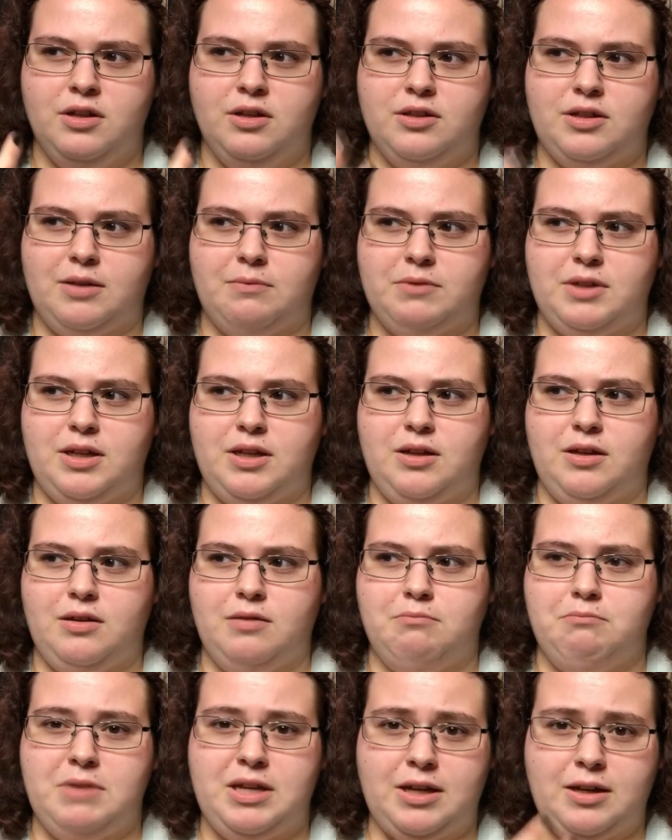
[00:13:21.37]

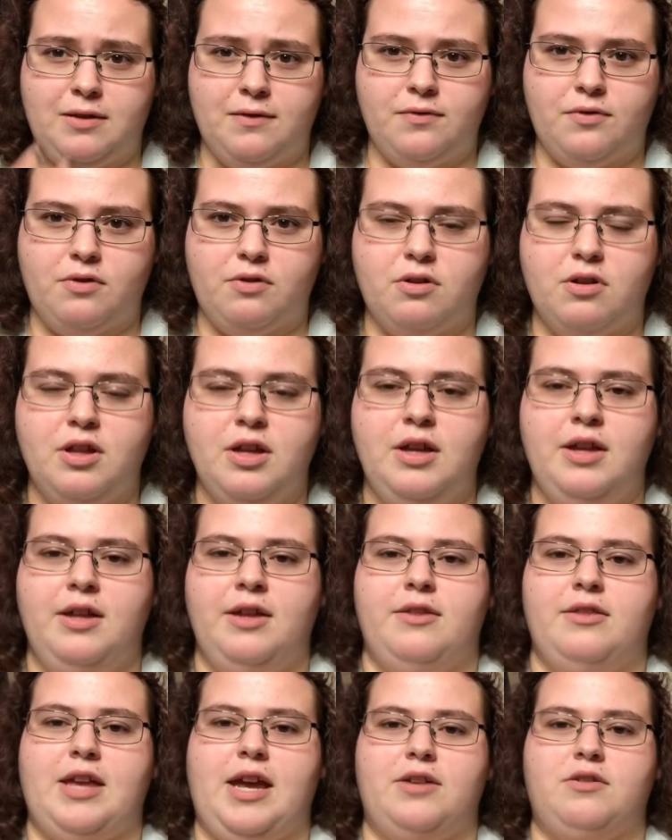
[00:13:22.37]
something meaningful,
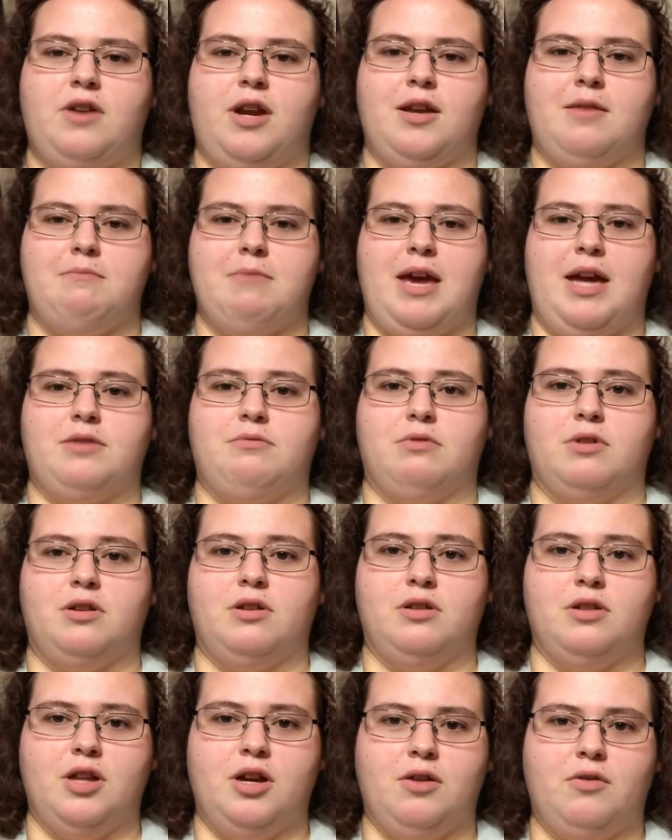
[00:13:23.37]
that dragon badge would
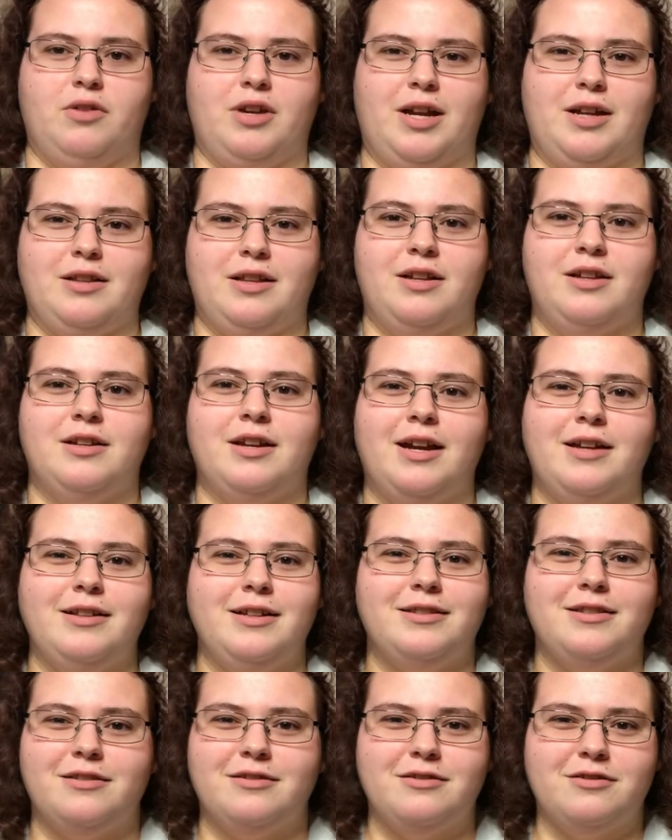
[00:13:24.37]
glow, kind of
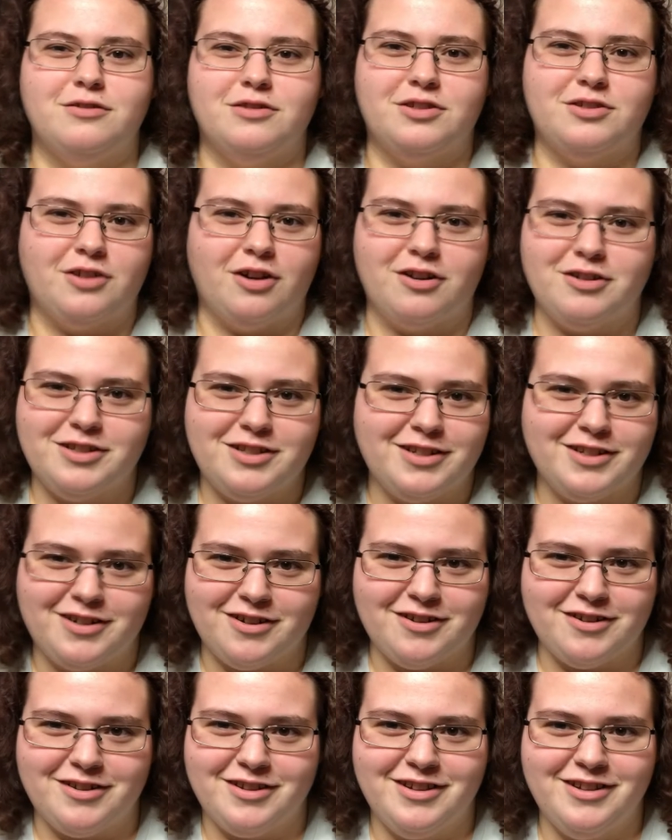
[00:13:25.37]
like their little star
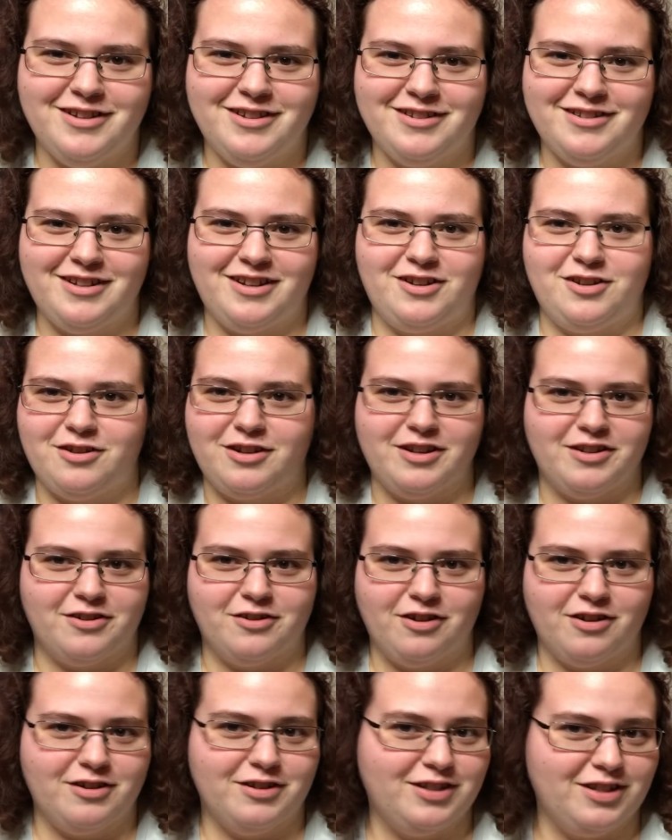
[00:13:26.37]
sticker that your
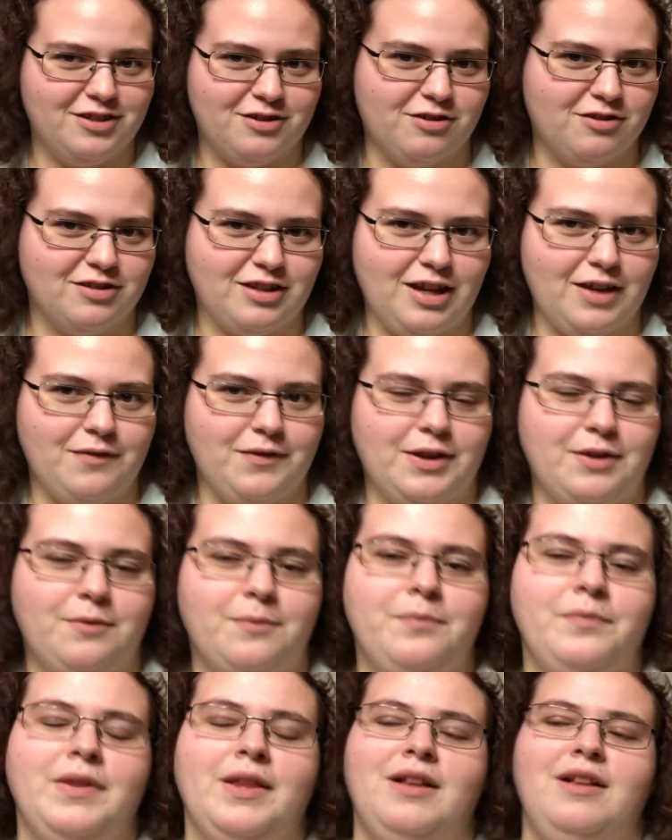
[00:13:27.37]
kindergarten teachers gave you.
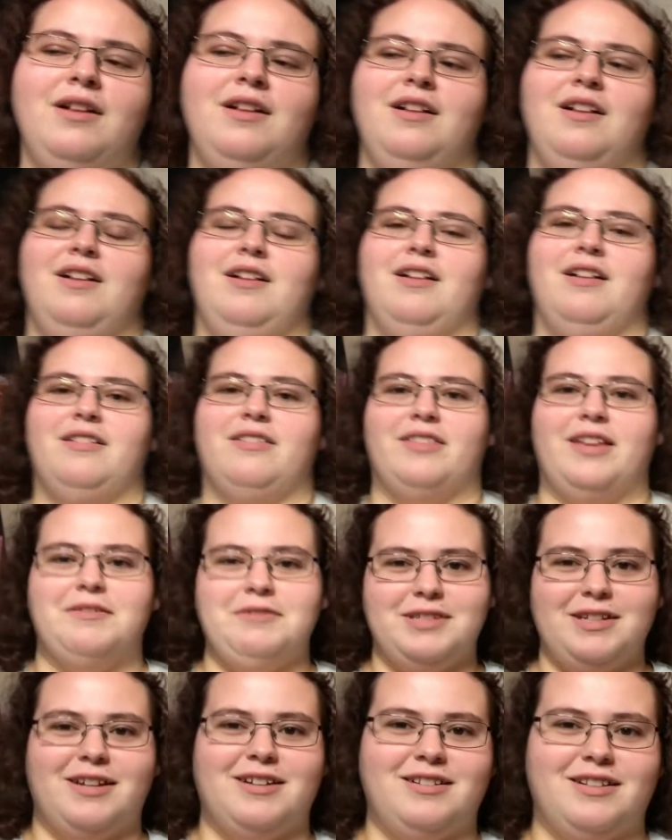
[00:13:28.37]
That
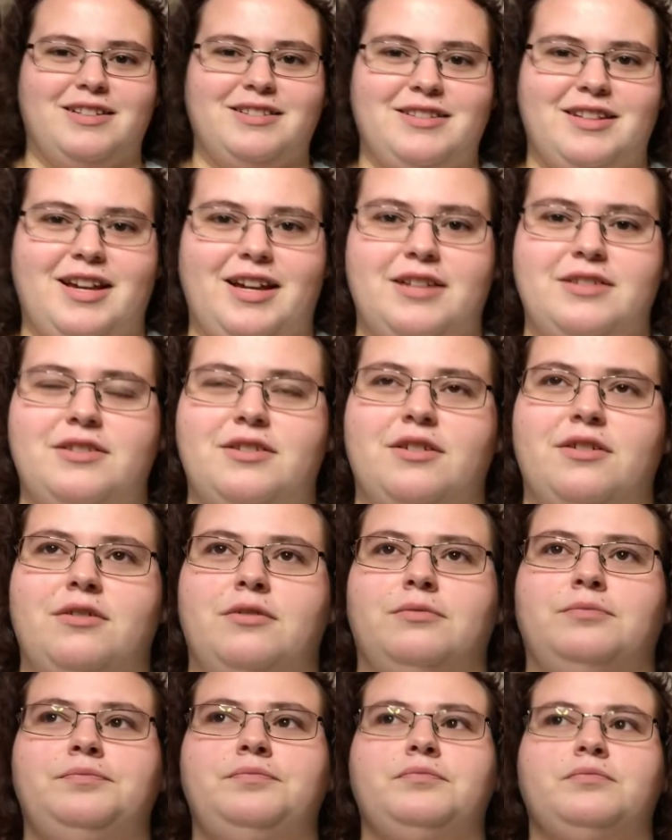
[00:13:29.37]
was kind of like that.
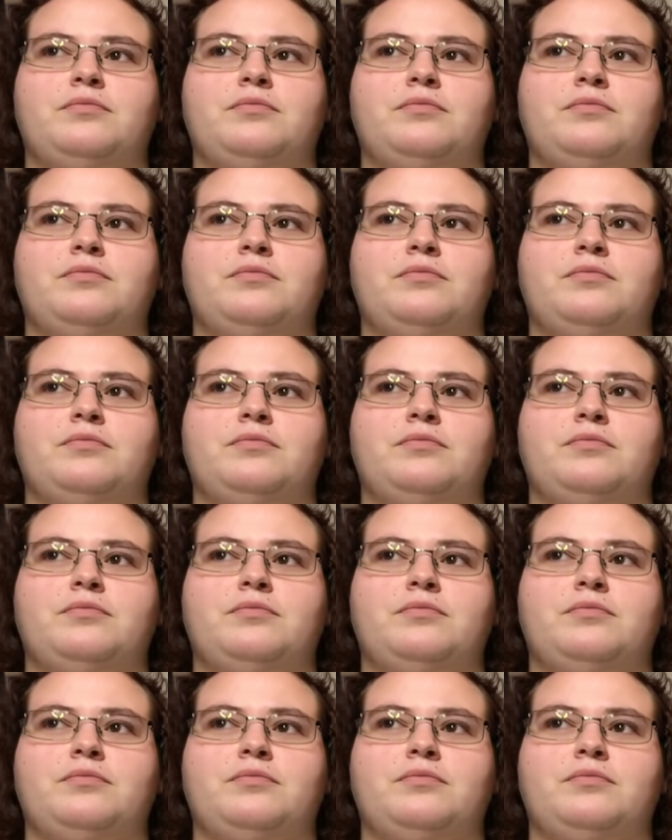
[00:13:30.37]
So